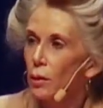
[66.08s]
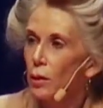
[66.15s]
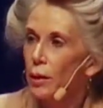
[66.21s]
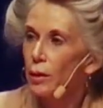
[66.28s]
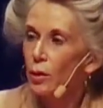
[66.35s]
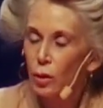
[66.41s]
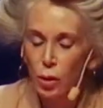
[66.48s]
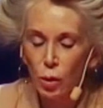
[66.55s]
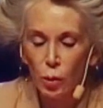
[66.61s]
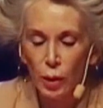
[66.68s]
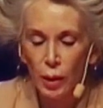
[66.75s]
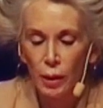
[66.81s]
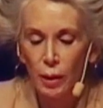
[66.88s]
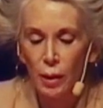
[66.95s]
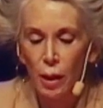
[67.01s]

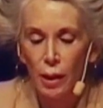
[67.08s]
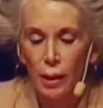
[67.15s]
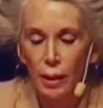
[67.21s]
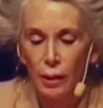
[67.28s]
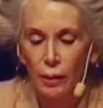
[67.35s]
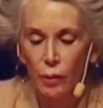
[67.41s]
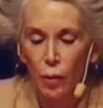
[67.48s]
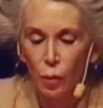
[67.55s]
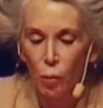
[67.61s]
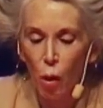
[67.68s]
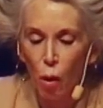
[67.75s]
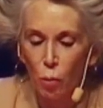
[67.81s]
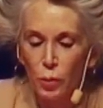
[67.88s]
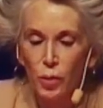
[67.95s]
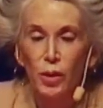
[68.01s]
including in the
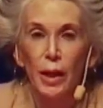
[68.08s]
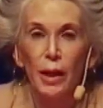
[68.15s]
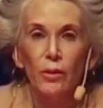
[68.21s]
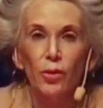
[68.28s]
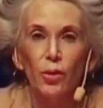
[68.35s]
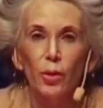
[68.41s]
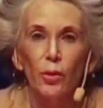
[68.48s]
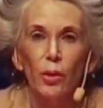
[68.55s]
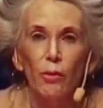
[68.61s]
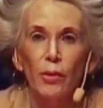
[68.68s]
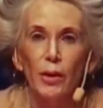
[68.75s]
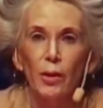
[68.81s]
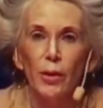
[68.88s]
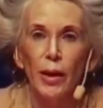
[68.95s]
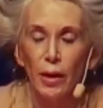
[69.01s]
Rome Statute of
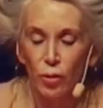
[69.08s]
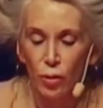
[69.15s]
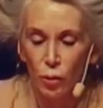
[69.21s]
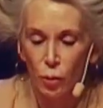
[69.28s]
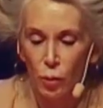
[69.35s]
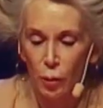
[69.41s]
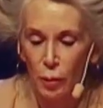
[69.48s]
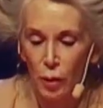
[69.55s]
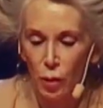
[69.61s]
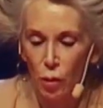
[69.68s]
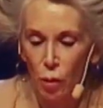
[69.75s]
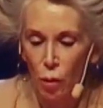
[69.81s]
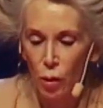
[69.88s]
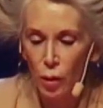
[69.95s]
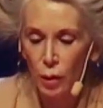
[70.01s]
the International Criminal
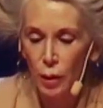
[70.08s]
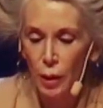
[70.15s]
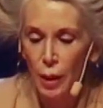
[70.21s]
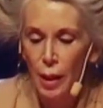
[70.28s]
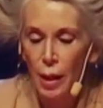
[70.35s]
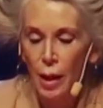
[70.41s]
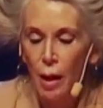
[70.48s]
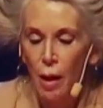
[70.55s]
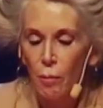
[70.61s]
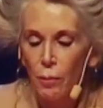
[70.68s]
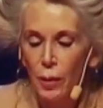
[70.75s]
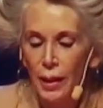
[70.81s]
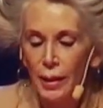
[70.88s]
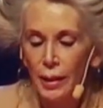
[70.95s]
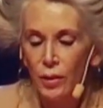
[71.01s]
Court,
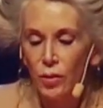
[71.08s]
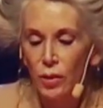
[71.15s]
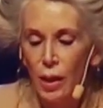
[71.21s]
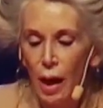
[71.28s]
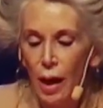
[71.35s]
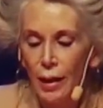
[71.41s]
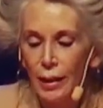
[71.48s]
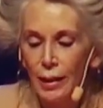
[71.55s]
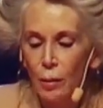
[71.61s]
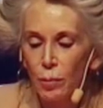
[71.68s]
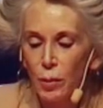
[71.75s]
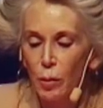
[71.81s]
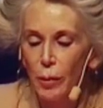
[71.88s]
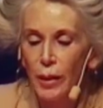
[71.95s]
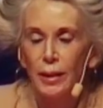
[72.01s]
but it is not
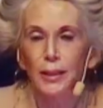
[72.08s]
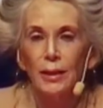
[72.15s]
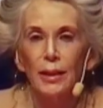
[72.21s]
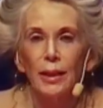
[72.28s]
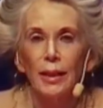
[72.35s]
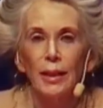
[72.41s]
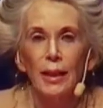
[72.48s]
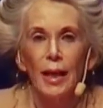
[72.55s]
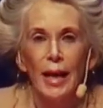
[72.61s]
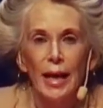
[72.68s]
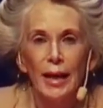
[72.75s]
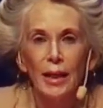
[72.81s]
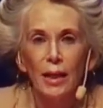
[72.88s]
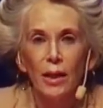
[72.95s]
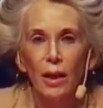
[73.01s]
implemented in
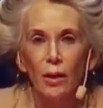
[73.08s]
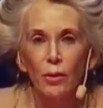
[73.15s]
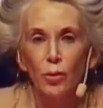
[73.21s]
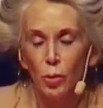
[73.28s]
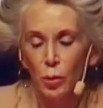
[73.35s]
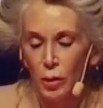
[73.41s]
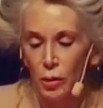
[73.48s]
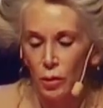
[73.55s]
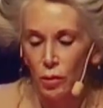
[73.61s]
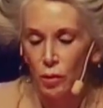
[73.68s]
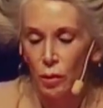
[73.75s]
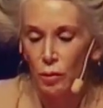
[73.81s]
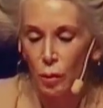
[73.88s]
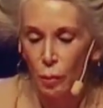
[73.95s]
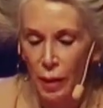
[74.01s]
any country's
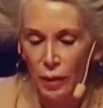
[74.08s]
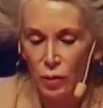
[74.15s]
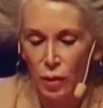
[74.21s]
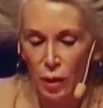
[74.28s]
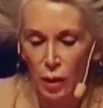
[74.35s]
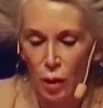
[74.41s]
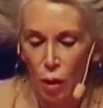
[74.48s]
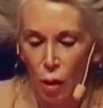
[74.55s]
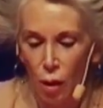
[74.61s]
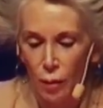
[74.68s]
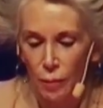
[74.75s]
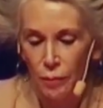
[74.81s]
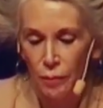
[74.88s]
domestic law.